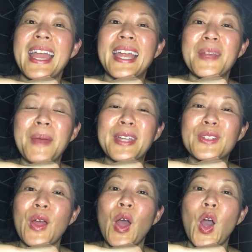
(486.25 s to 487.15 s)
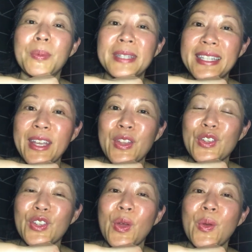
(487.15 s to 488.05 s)
Anyway, so I hope to see you on
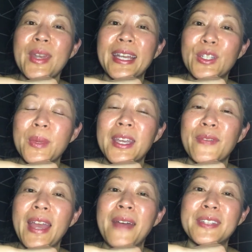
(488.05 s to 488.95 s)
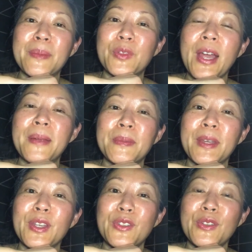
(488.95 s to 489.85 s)
the show next week. If you haven't subscribed to
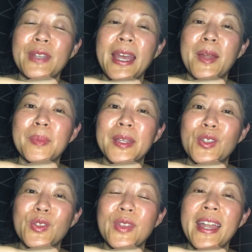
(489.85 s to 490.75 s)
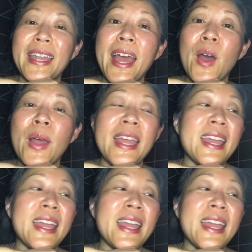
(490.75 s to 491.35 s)
my YouTube channel, please do that now.